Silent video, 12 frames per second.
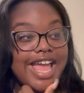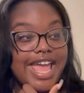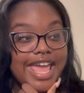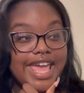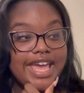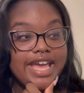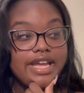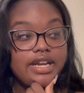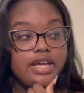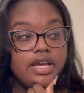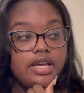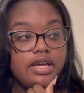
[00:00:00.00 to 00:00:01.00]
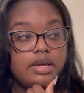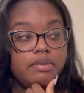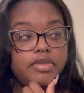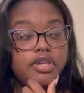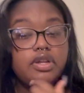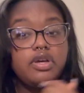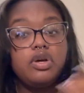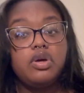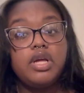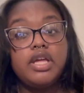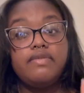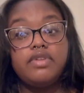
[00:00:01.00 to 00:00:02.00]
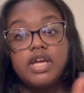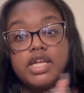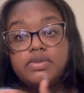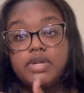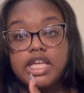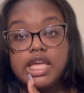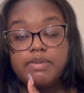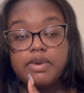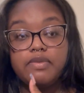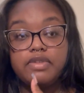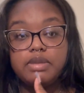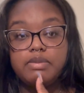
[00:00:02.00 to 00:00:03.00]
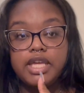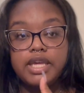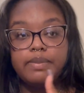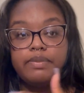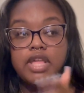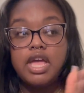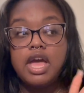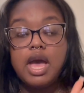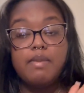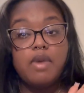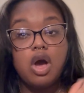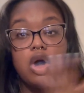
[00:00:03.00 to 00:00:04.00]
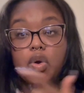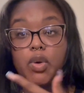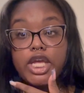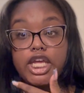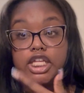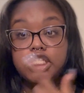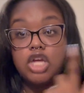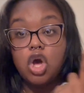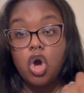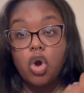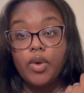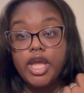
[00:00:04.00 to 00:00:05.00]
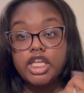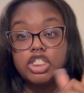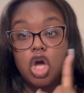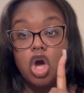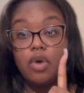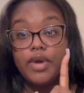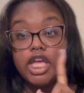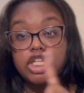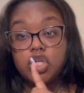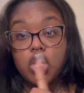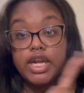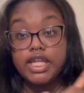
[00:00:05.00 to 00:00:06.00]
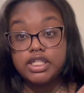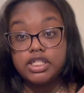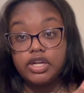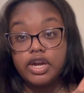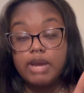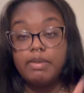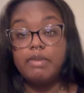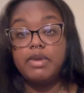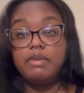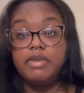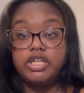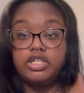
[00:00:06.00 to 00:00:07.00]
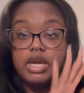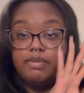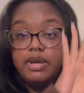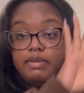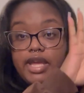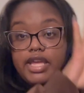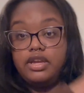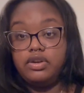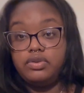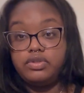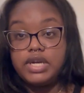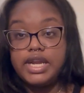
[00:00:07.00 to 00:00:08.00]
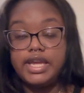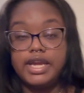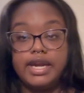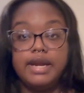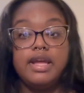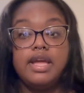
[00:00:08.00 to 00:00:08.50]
And you know, if you guys want to keep up with me, I'm always on Instagram. I'm gonna make sure I put my handles right here.